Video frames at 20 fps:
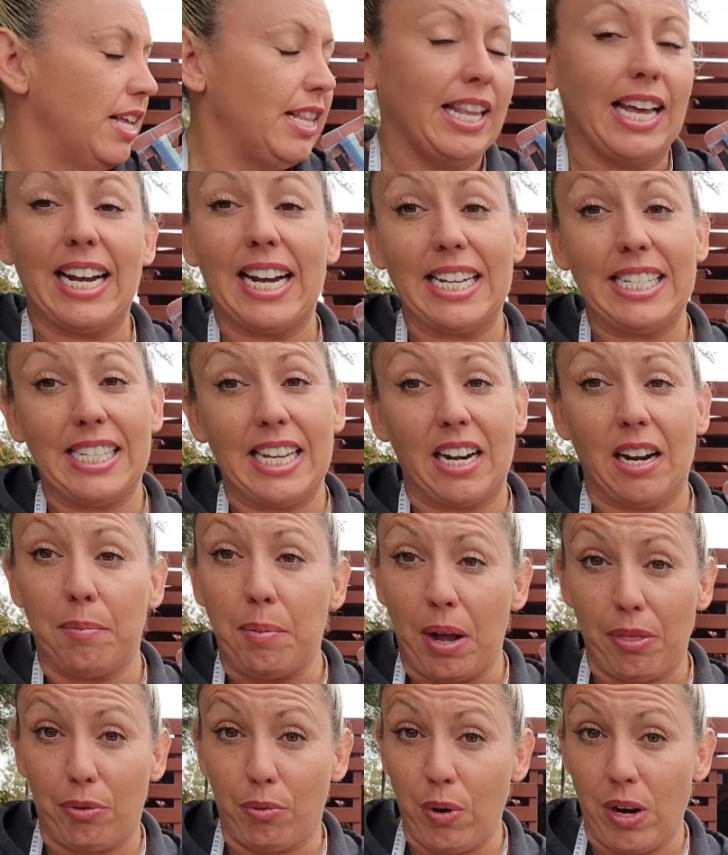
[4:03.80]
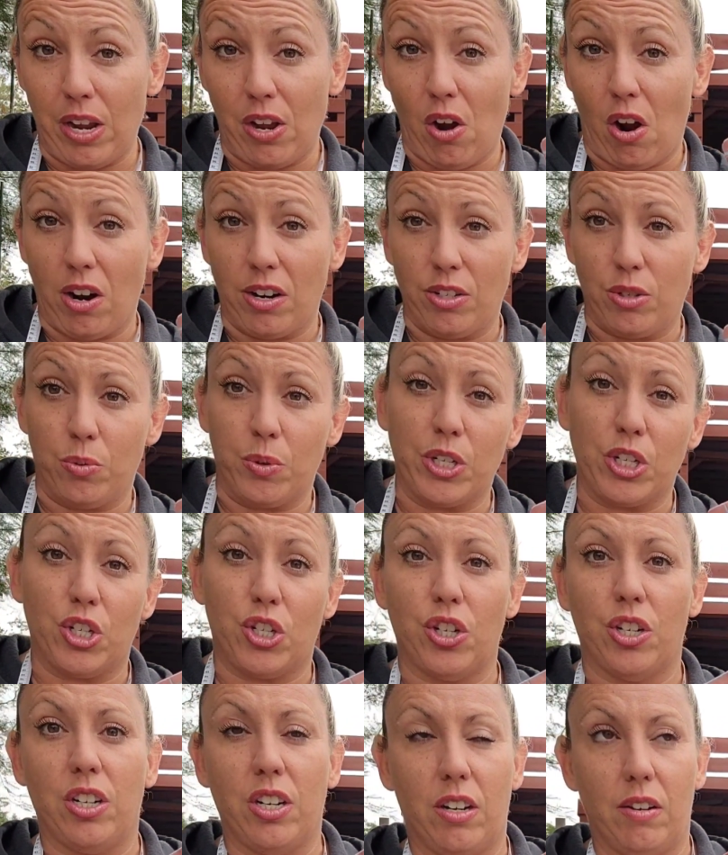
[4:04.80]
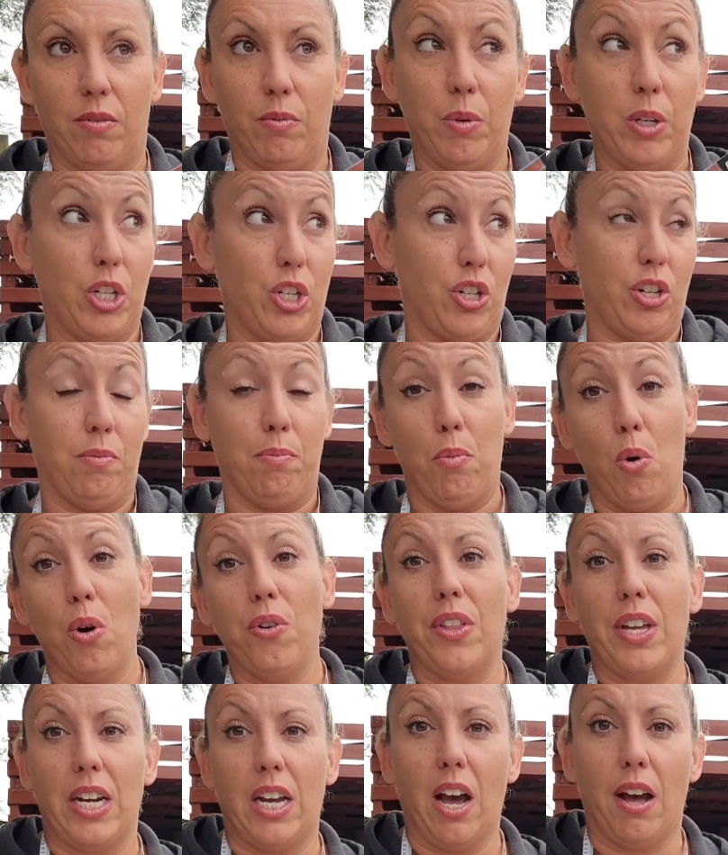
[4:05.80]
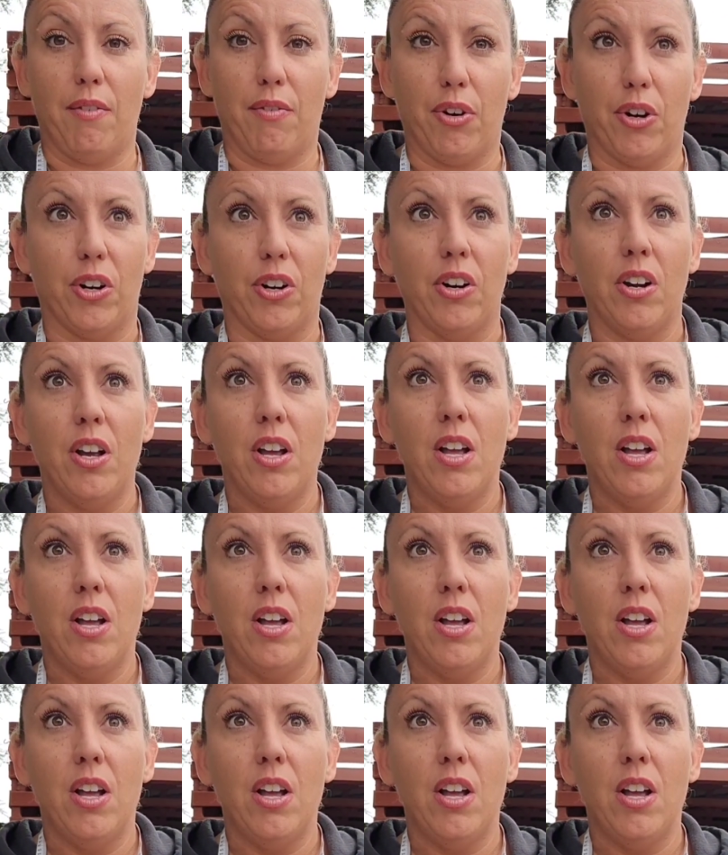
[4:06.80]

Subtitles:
like I said, I bought 3 yards, which should more than cover